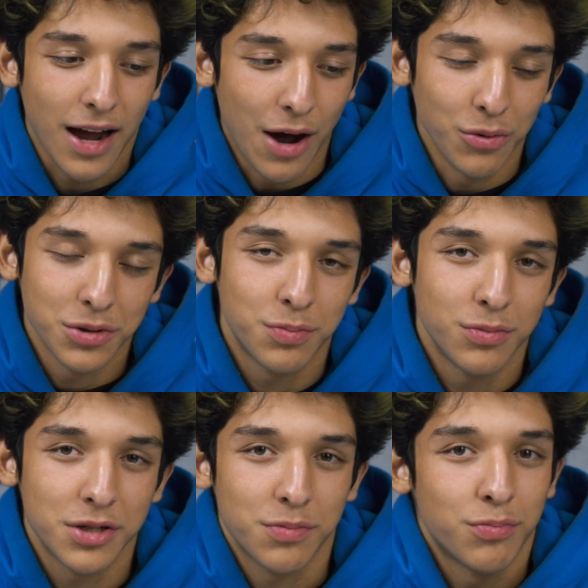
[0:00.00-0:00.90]
I was
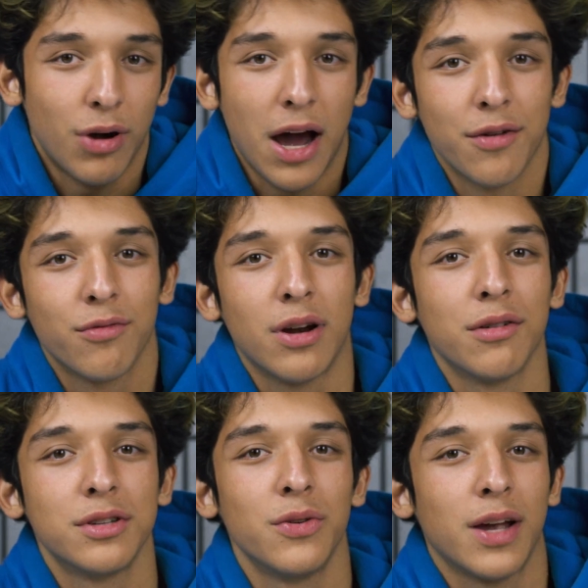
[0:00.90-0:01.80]
just proud of what I
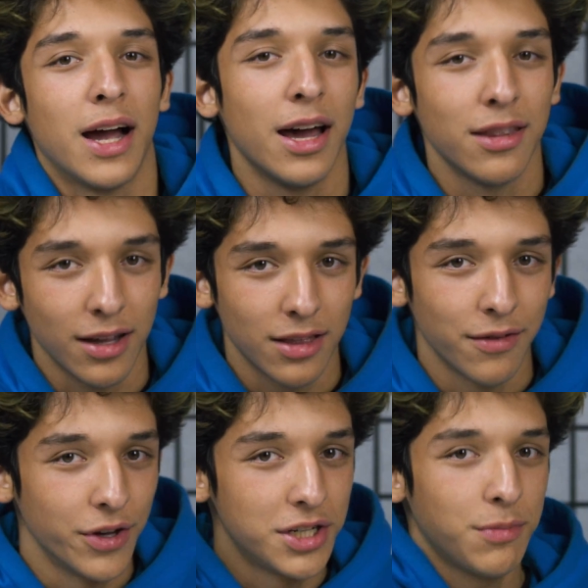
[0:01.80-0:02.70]
was doing. I had the
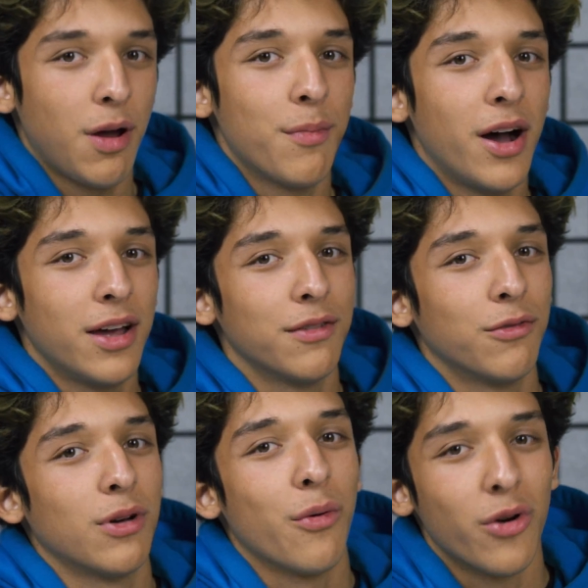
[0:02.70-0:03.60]
vision in my mind of
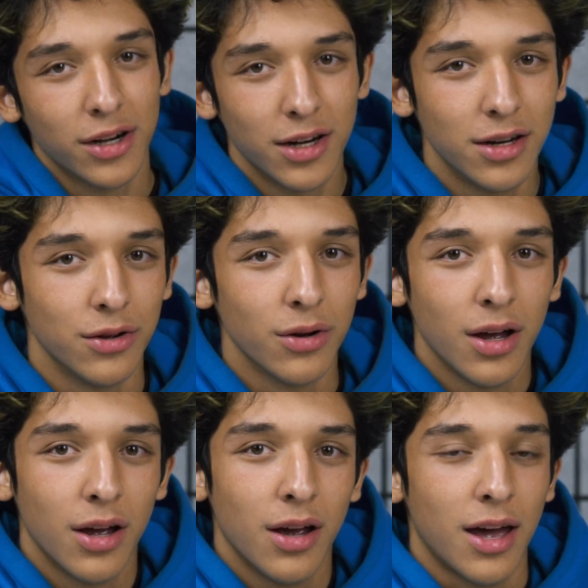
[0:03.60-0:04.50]
what I wanted to do,
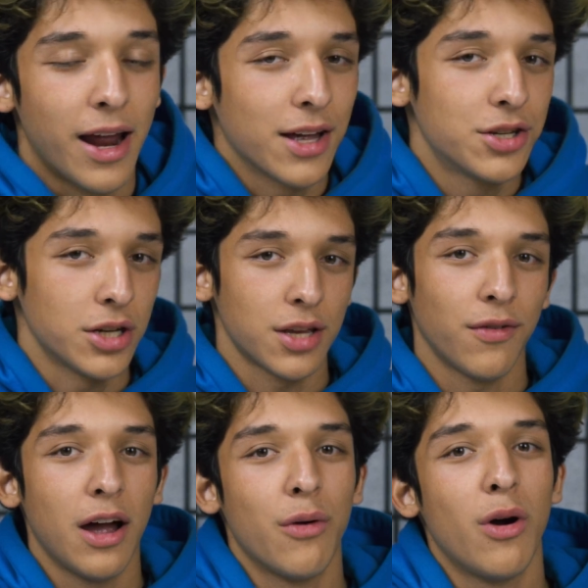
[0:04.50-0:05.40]
and I could
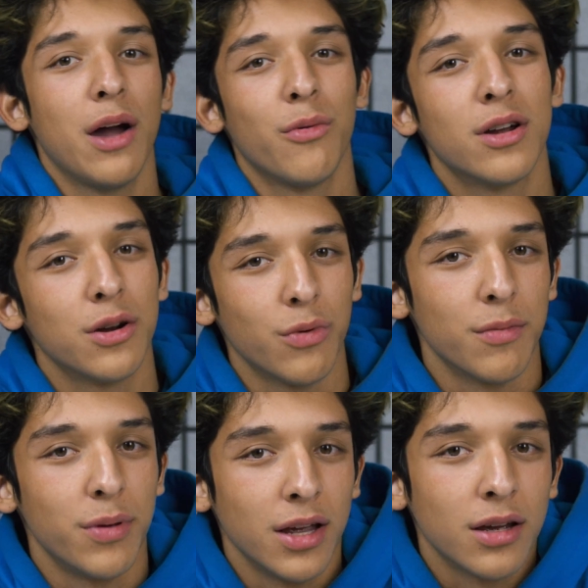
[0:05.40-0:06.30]
justify why I wanted to wear
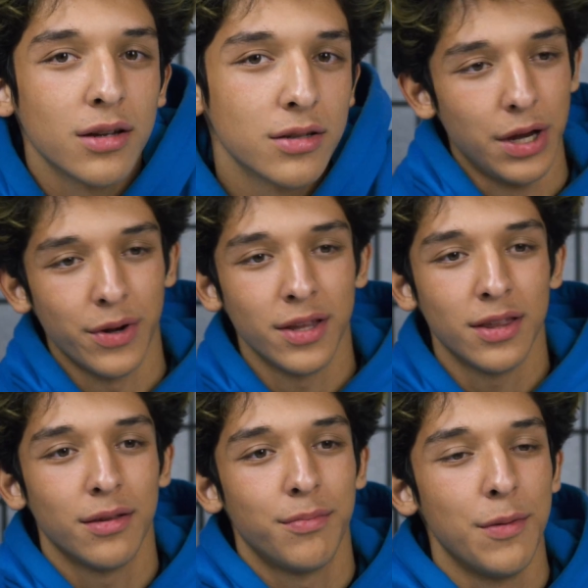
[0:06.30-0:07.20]
pink.
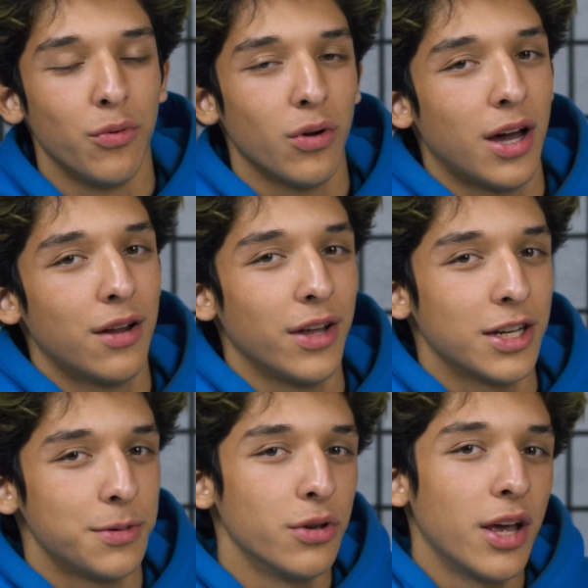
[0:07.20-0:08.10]
Hearing people kind
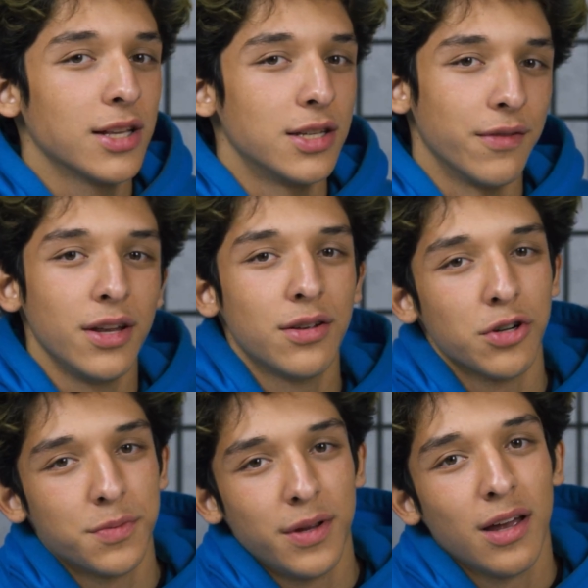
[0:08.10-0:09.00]
of spew negativity
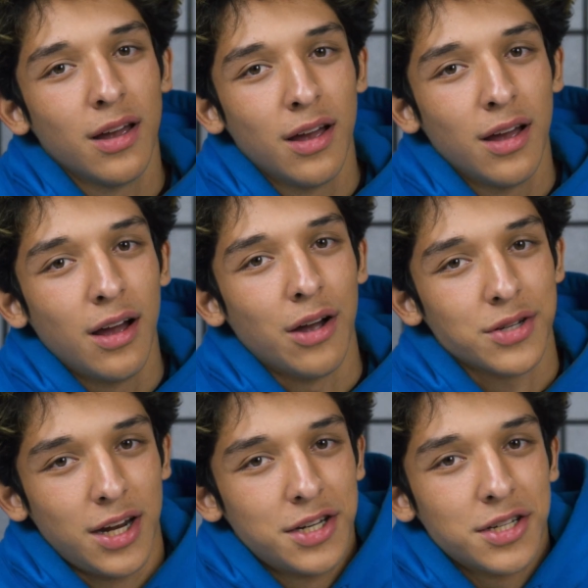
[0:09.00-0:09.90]
towards me, I was
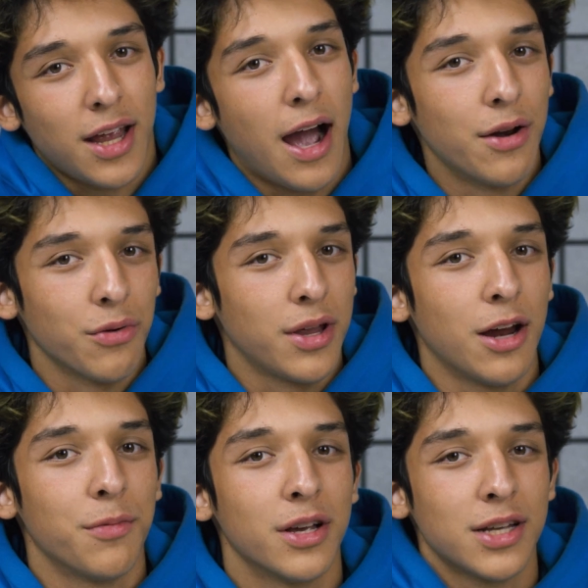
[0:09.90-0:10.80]
kind of just I don't
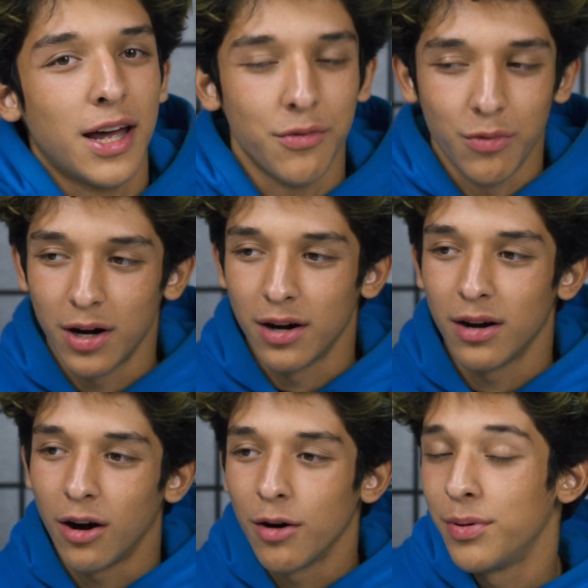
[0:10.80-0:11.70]
care because I didn't wear
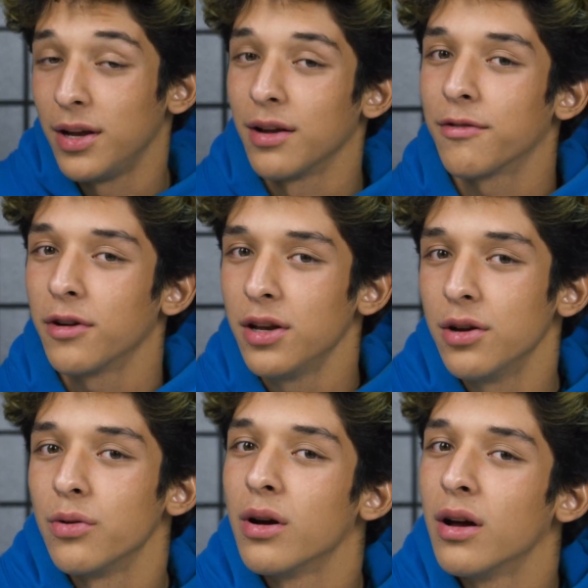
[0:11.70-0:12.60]
all pink for
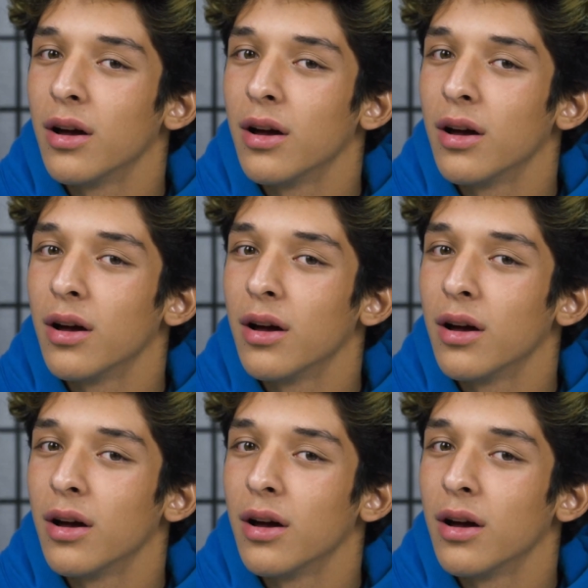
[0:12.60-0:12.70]
you.